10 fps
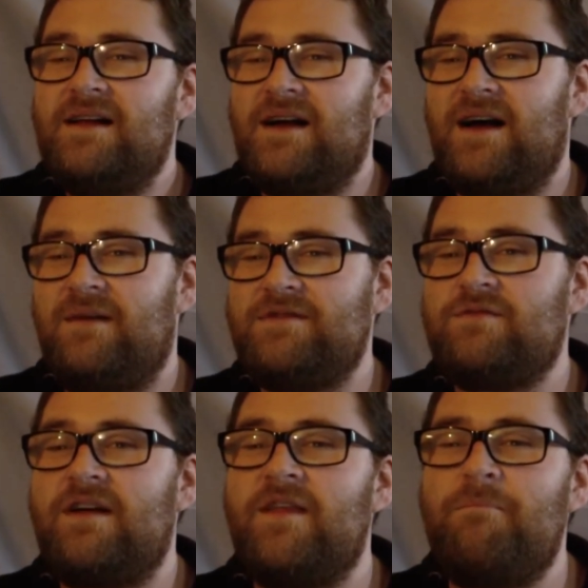It's
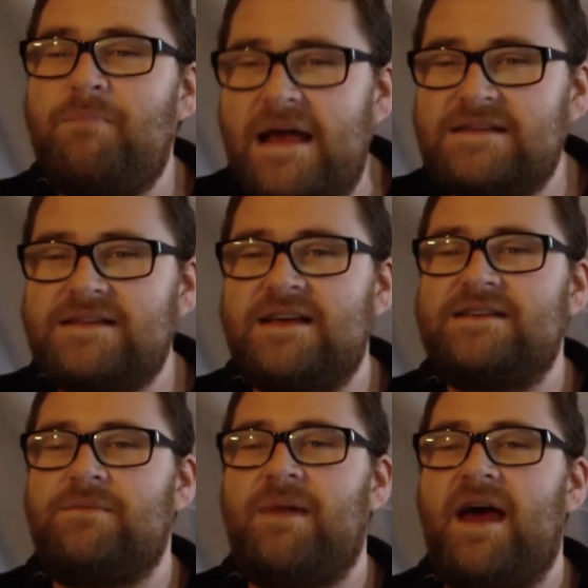one of the best
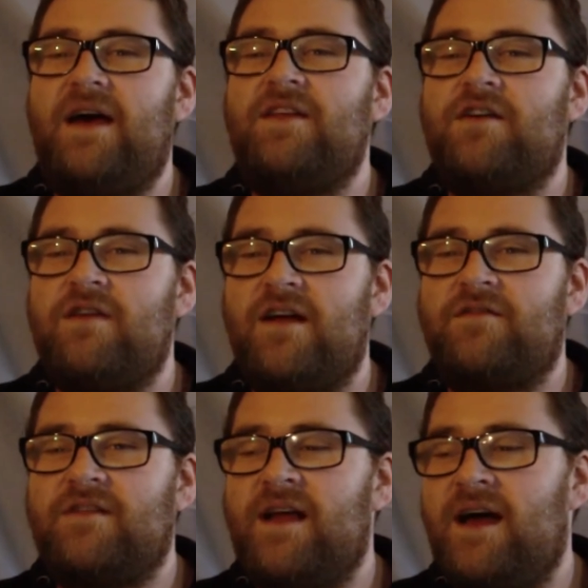things about the
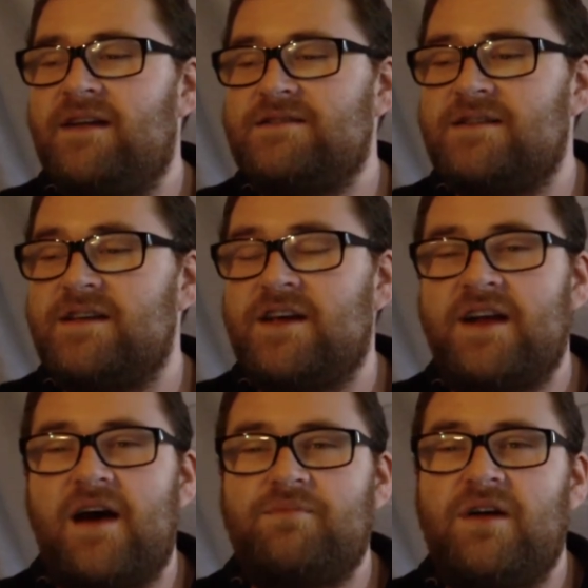Creative Cloud is that you
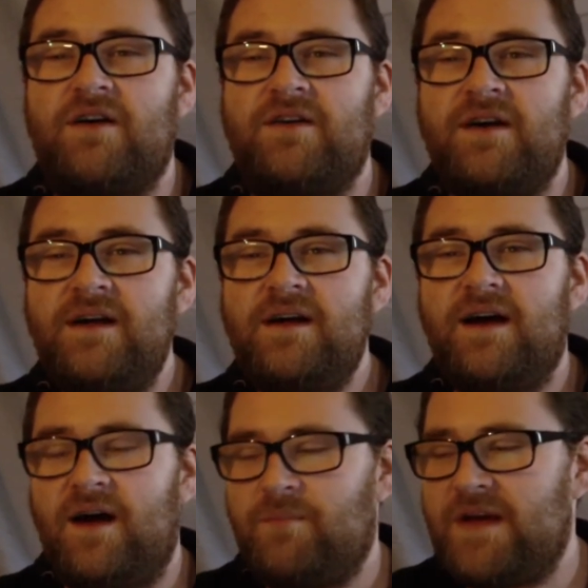can upload
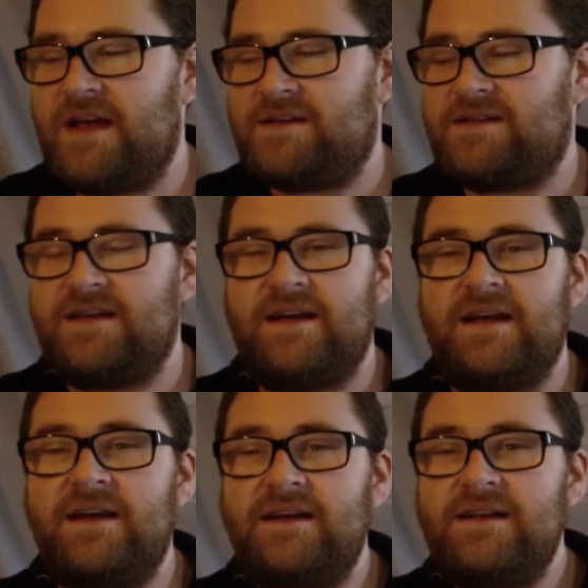
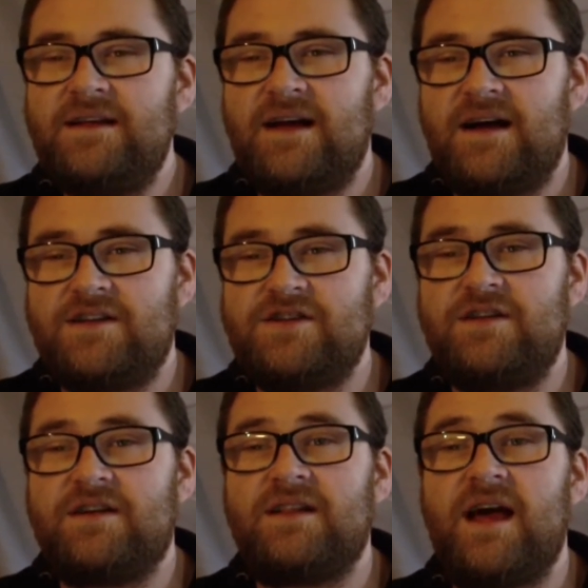PSD to
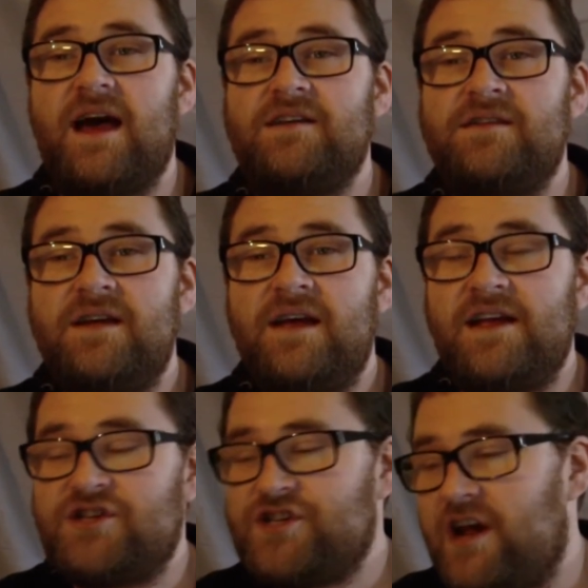the cloud
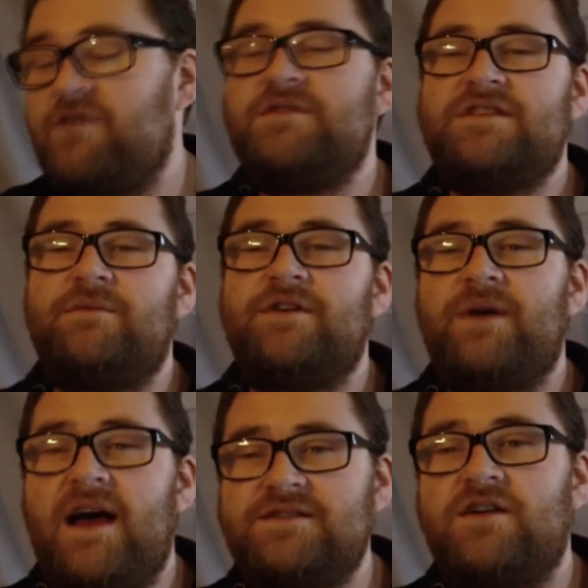and share it with someone who
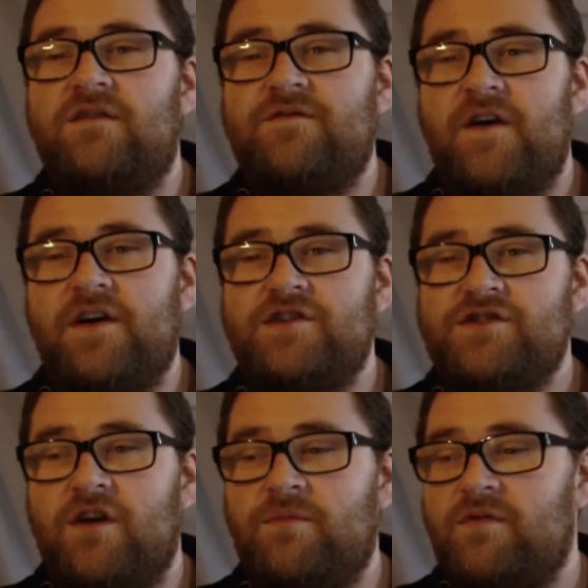hasn't got
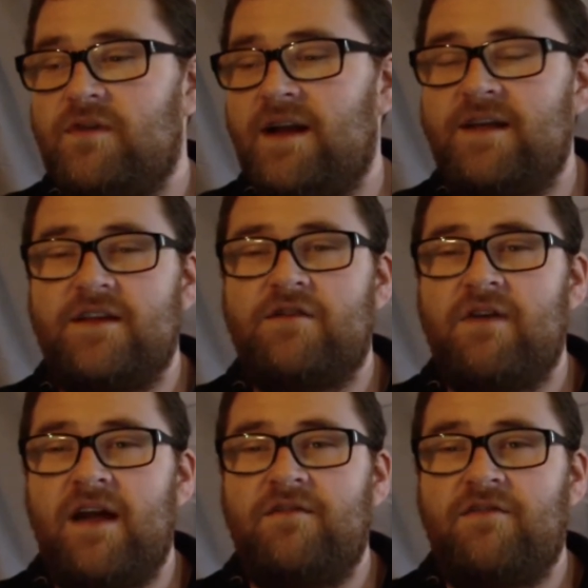Photoshop or any of the
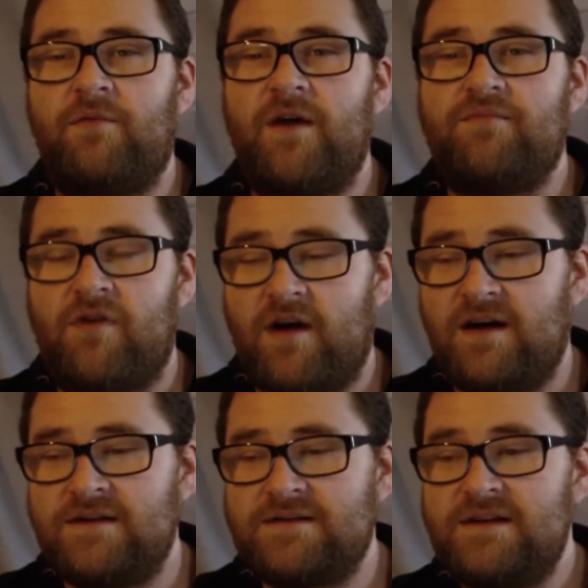Creative Suite
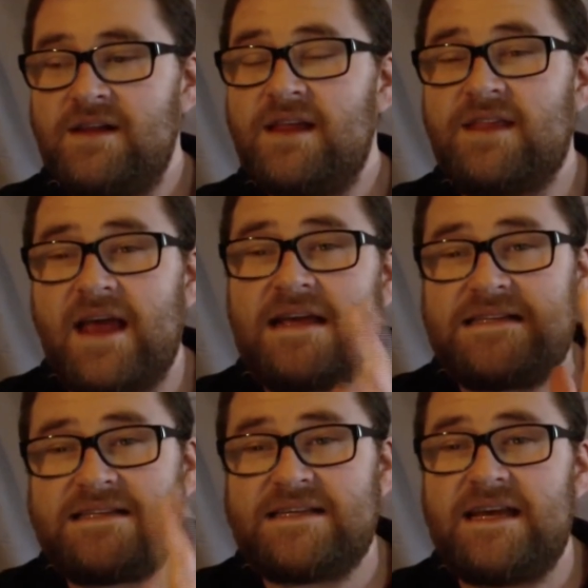products. They can
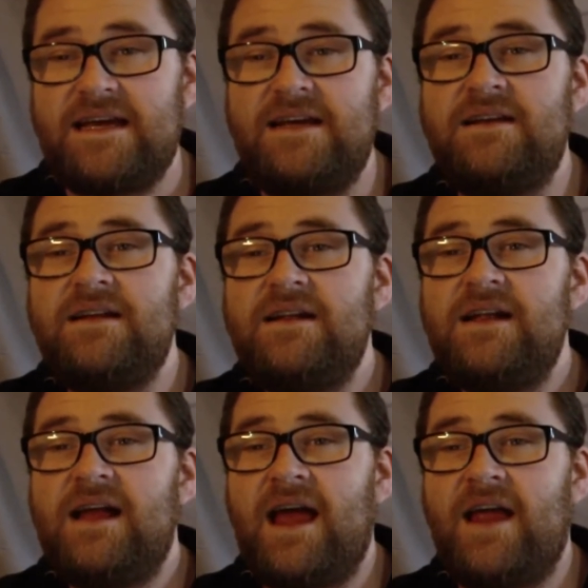see it
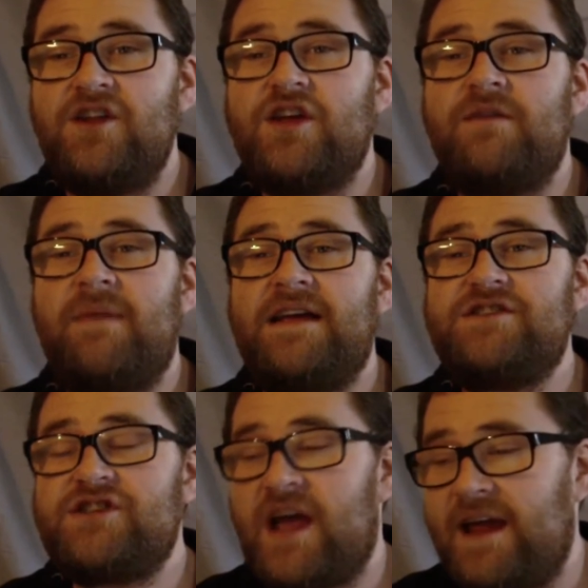and you can make
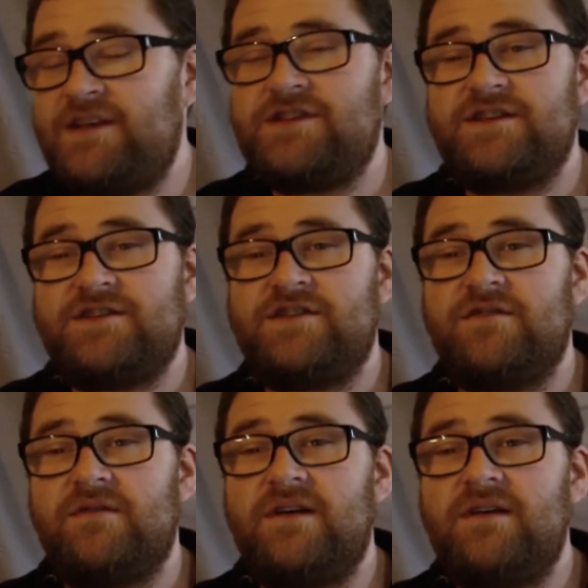changes
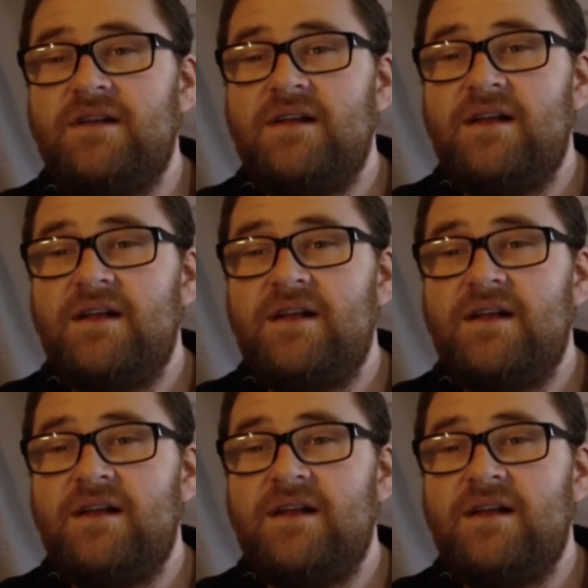to it.